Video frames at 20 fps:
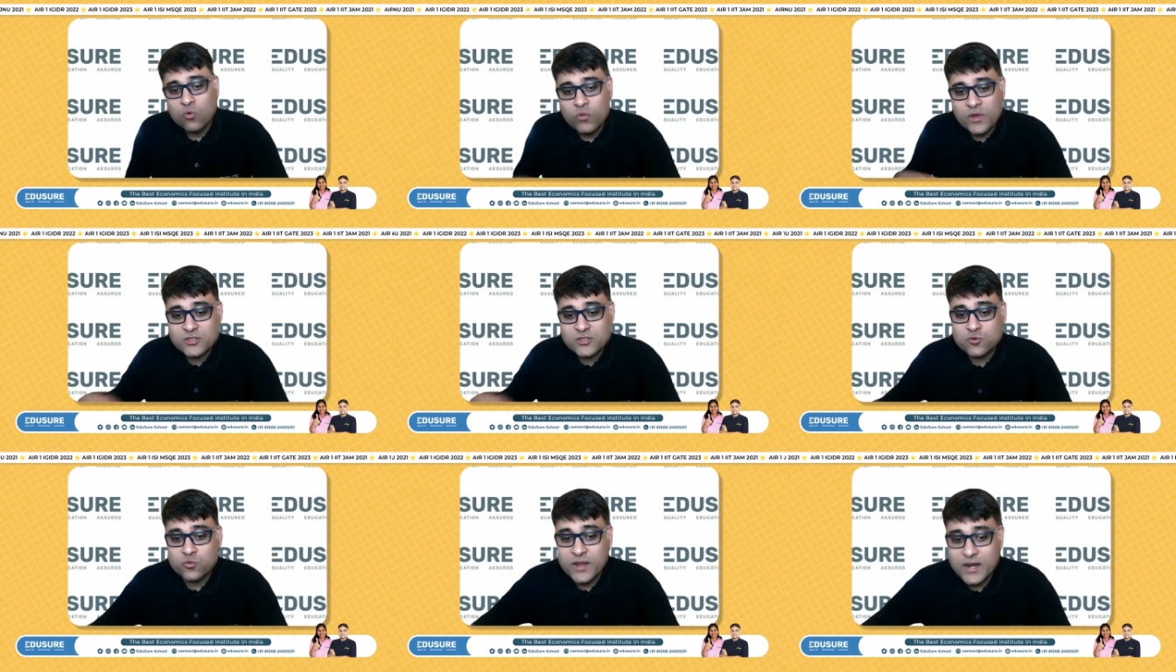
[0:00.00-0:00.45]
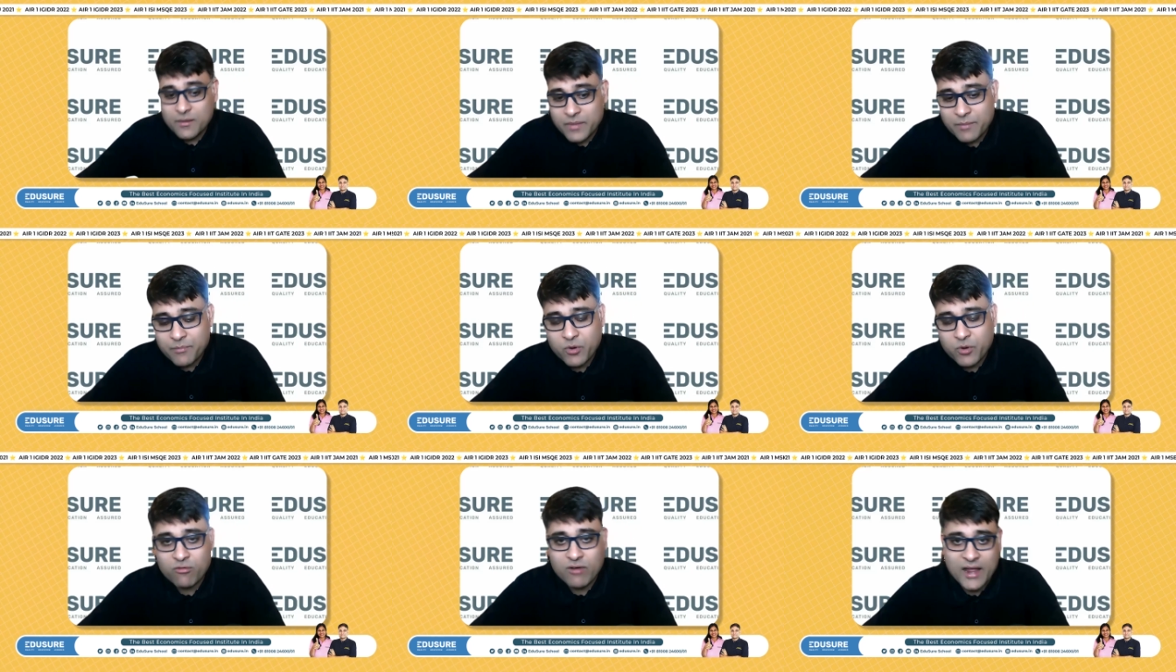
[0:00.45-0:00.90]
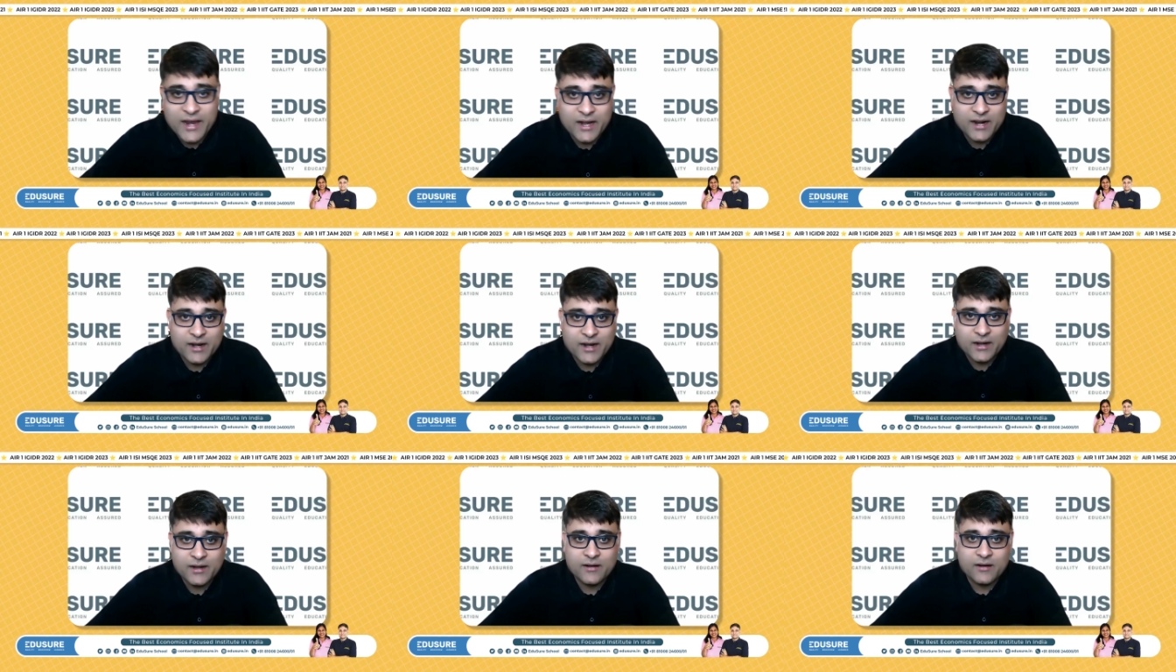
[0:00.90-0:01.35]
which will be
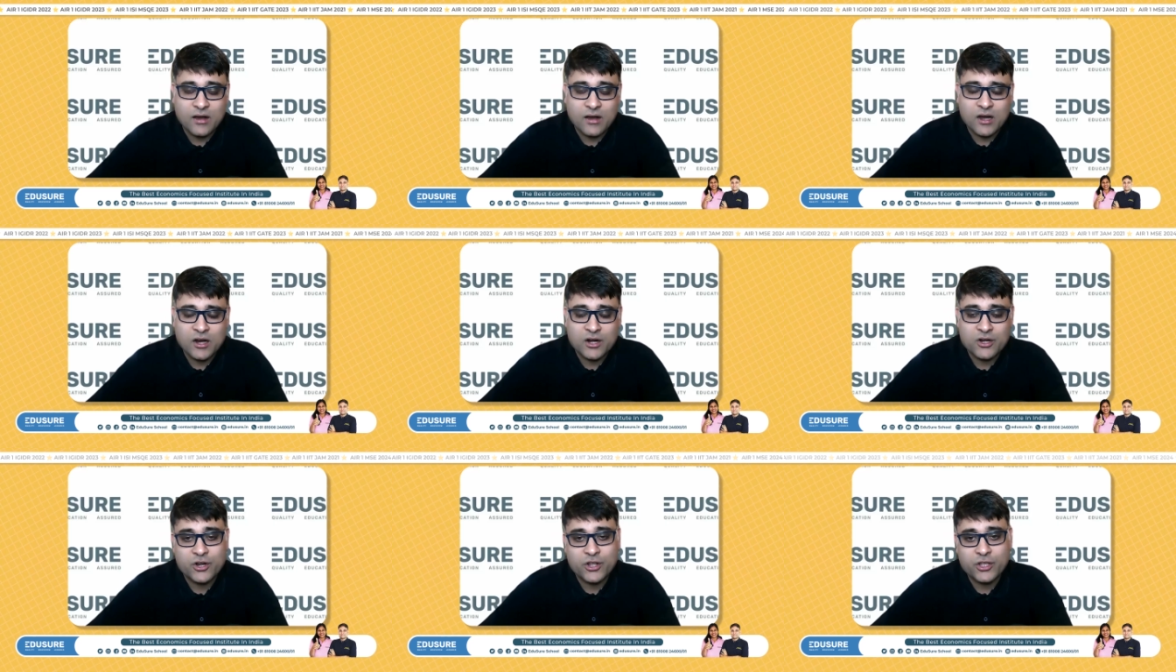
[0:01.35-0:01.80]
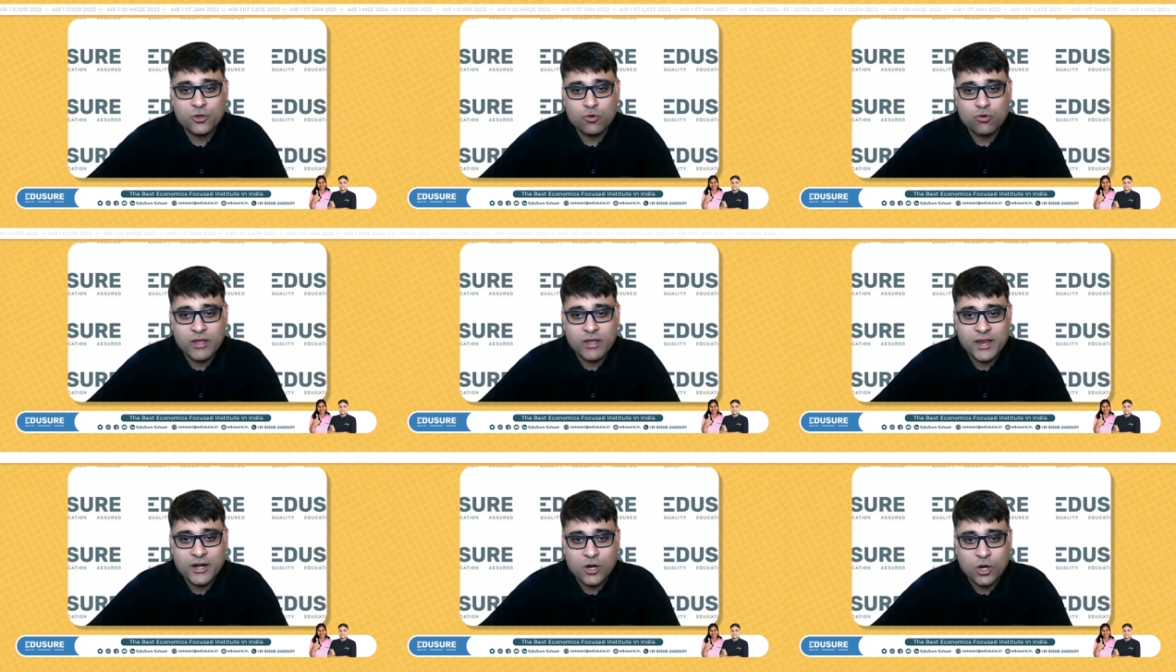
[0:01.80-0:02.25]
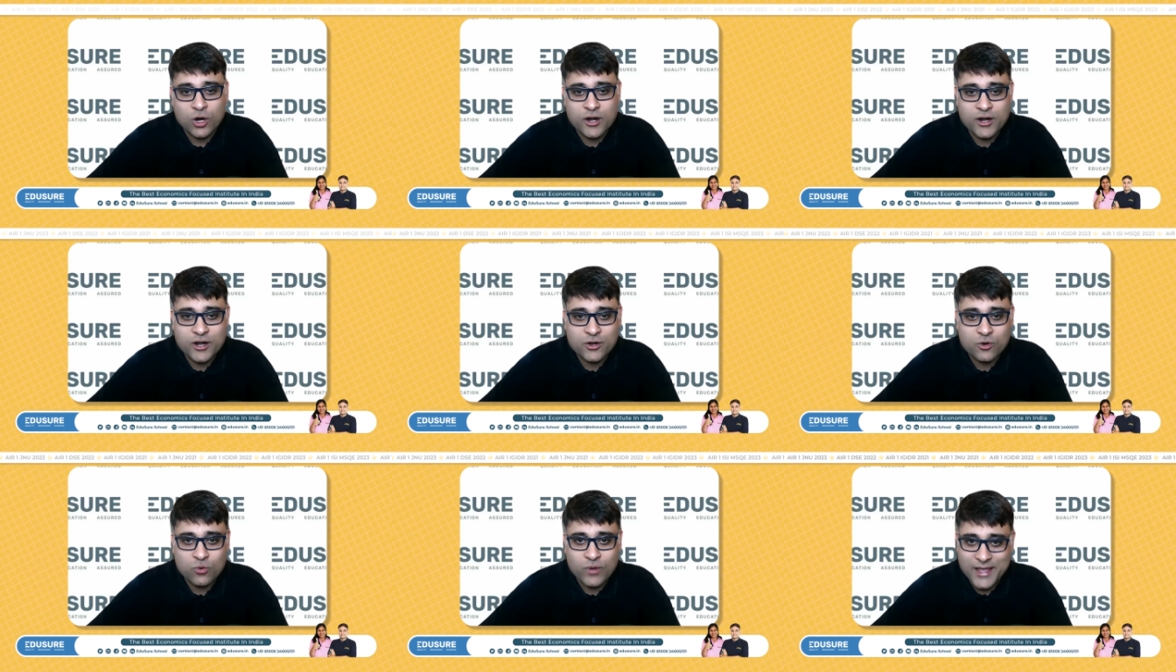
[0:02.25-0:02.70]
provided uh, to you in
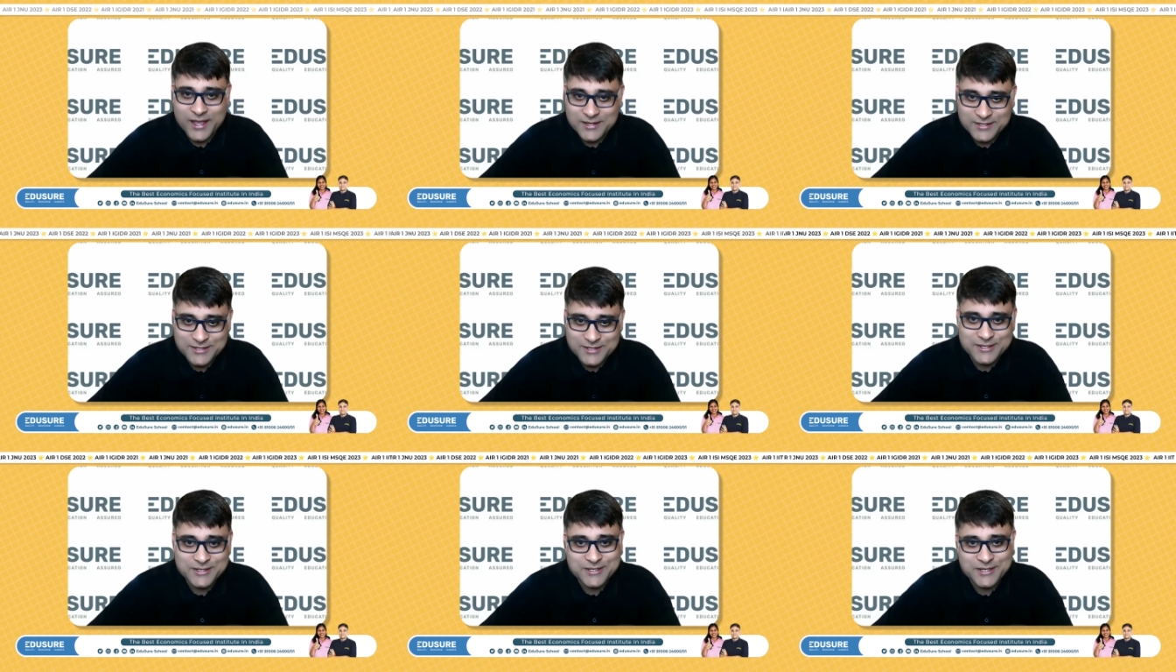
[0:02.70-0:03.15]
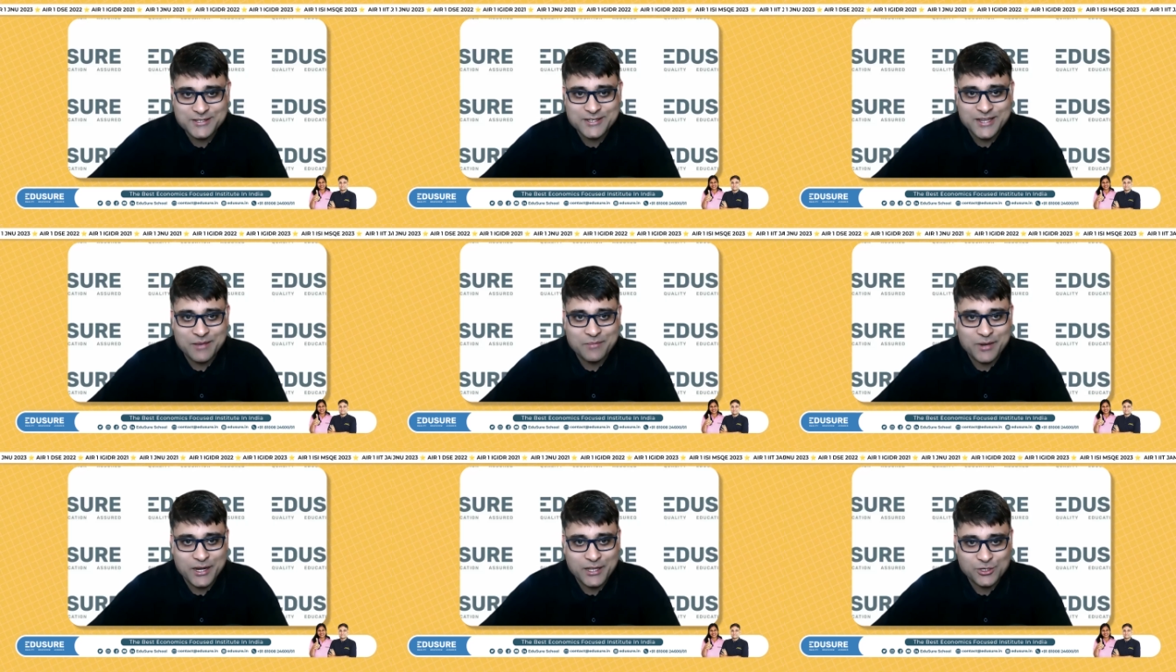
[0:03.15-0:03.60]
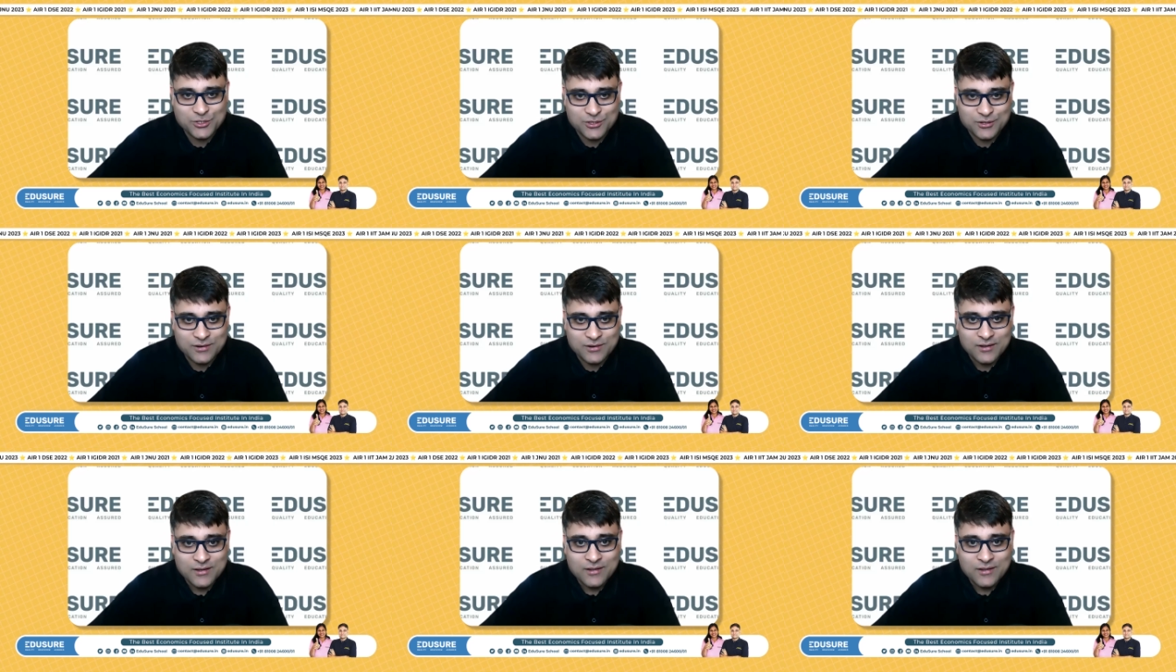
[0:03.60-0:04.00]
order to ace this examination.